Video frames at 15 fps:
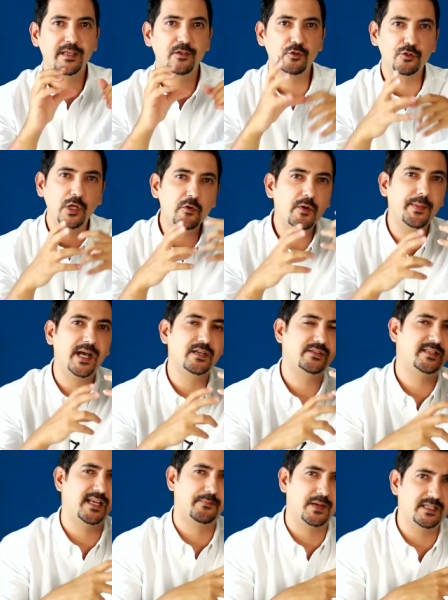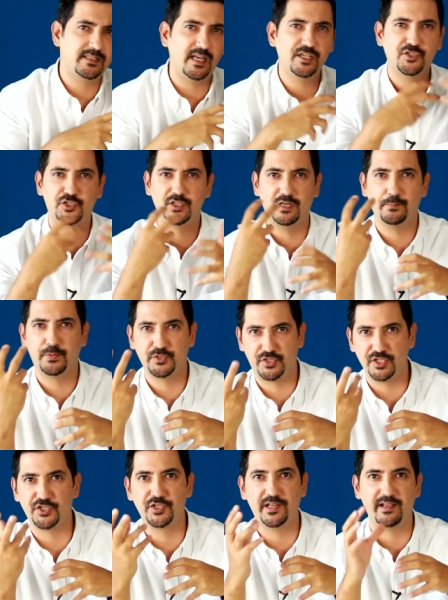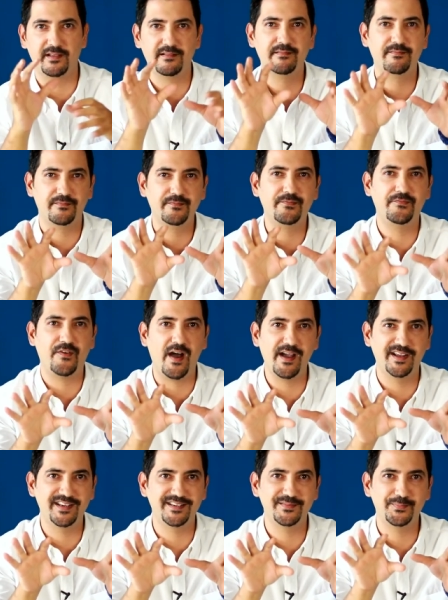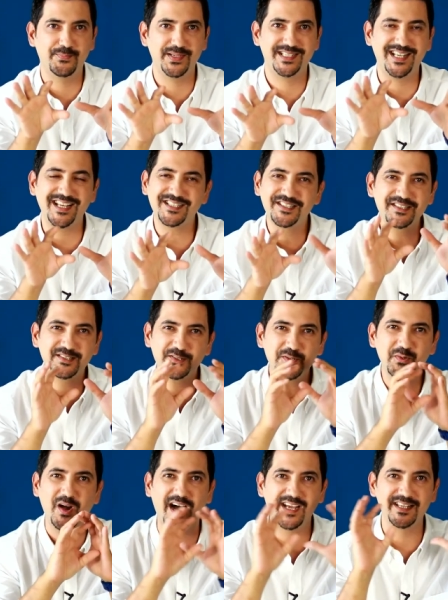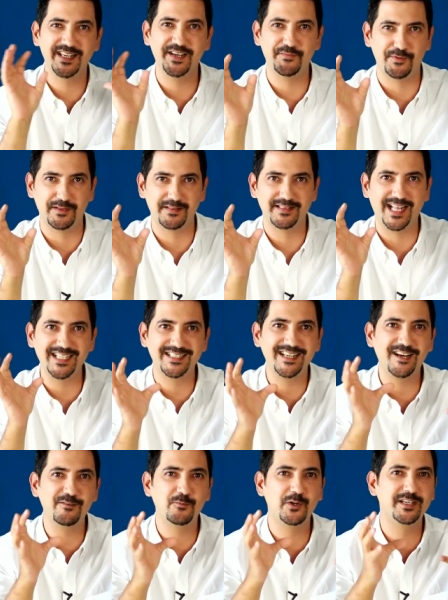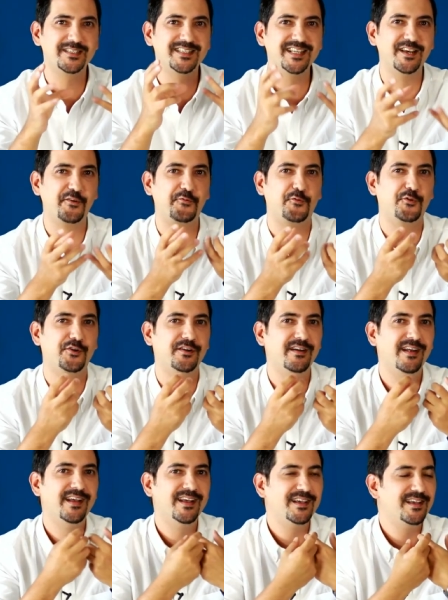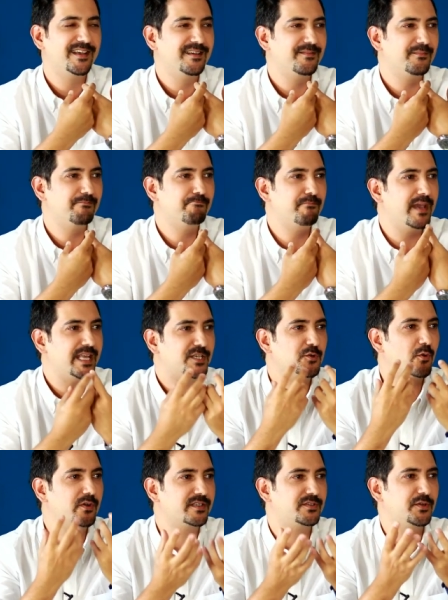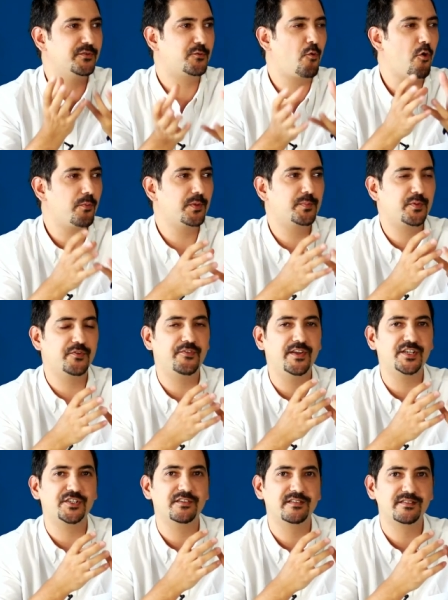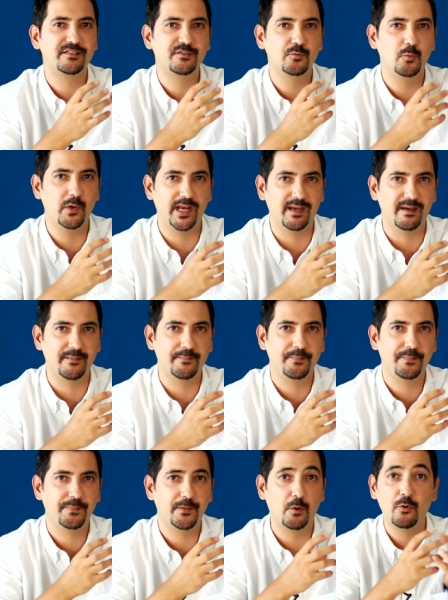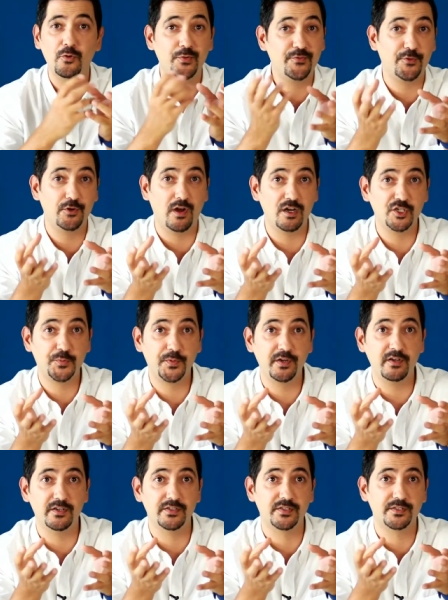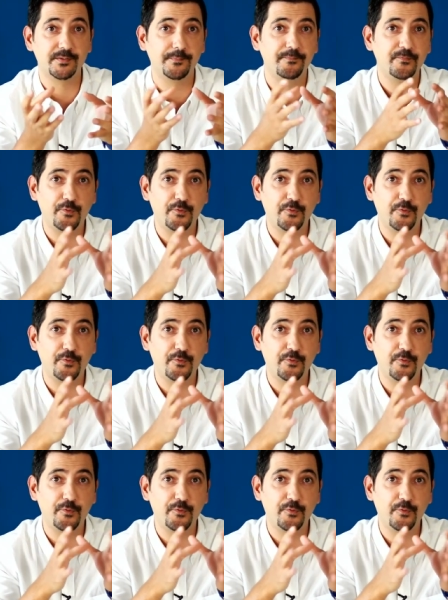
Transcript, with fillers: You'll know about segmentation and positioning, fine, but that's just too high level. That's not what is needed for majority of corporate professionals to win, or for entrepreneurs.